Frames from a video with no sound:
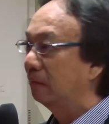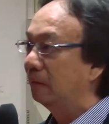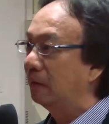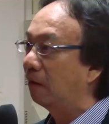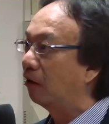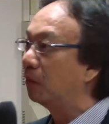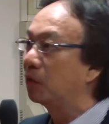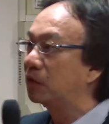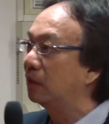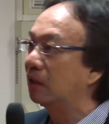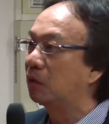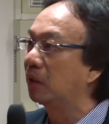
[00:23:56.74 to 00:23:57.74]
Almost
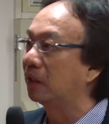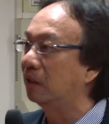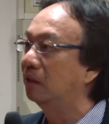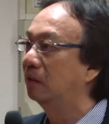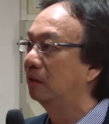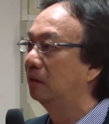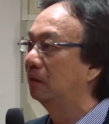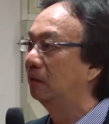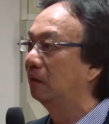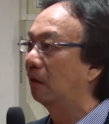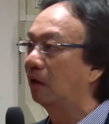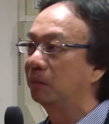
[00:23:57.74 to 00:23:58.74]
equally.
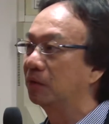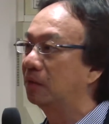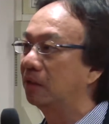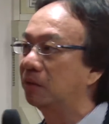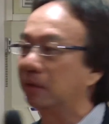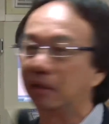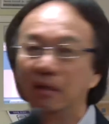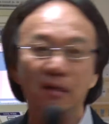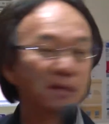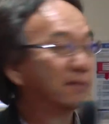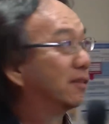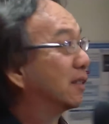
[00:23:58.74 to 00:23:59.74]
Almost equally.
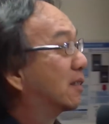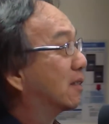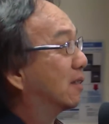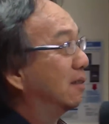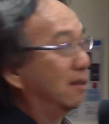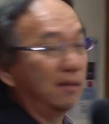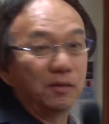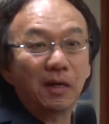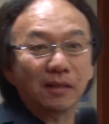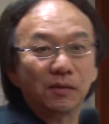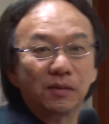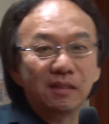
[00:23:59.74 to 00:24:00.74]
This, you get
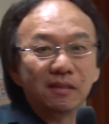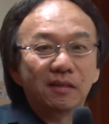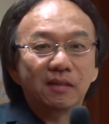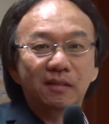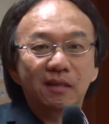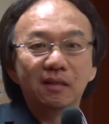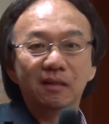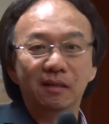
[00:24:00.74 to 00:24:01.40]
to see this in